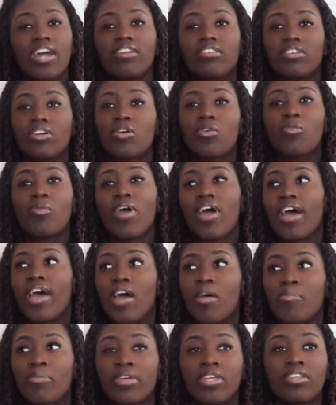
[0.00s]
I don't know what
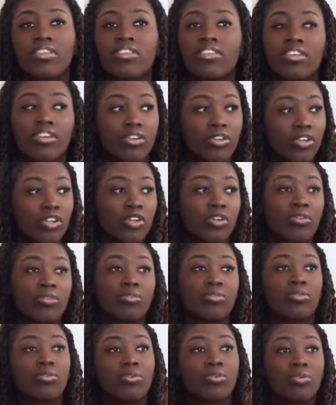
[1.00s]
happened to the
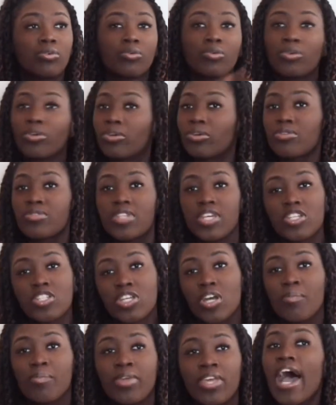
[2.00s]
girl or girls that
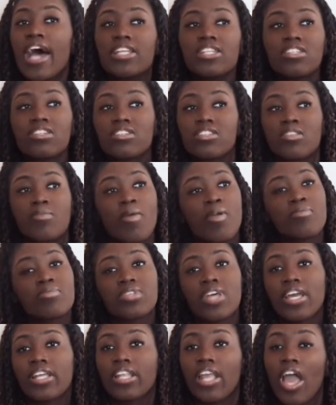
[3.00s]
jumped me. I just know somebody was
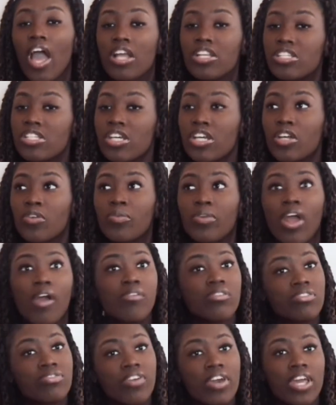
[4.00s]
like, I just heard when I
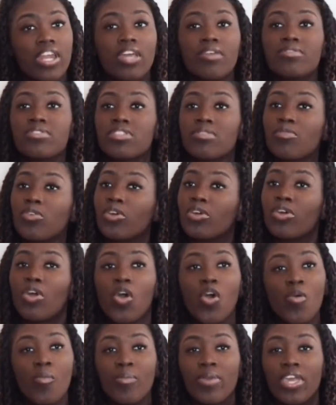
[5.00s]
was fighting, it was some girl
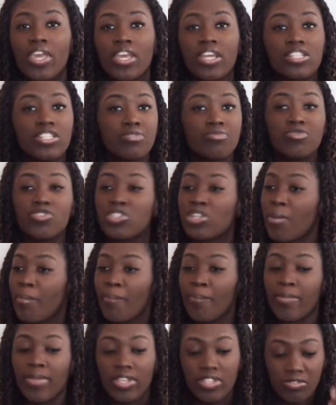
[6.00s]
on me and she was
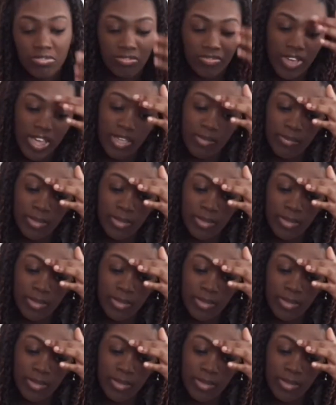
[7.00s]
jumping me, she was fighting